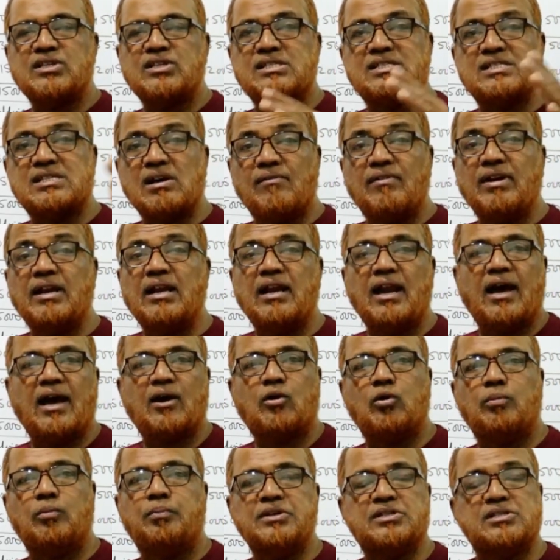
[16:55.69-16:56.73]
7
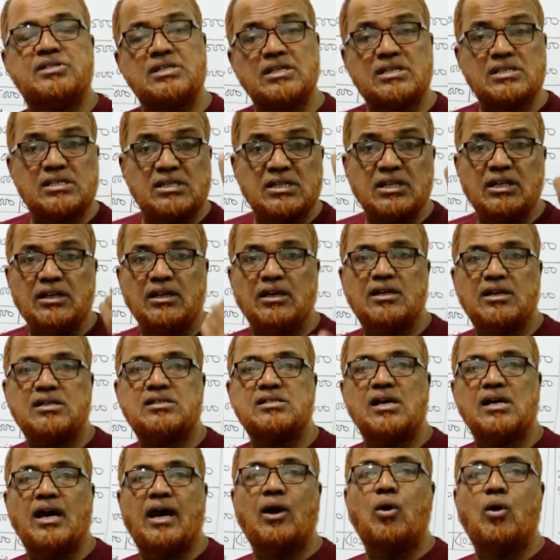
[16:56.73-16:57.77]
lakh rupees 16
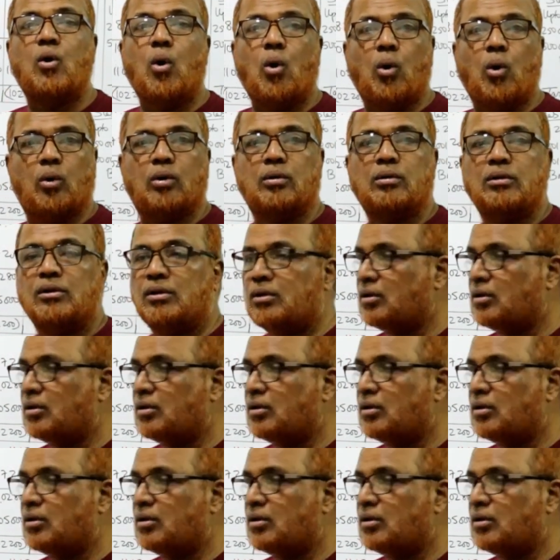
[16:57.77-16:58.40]
years ago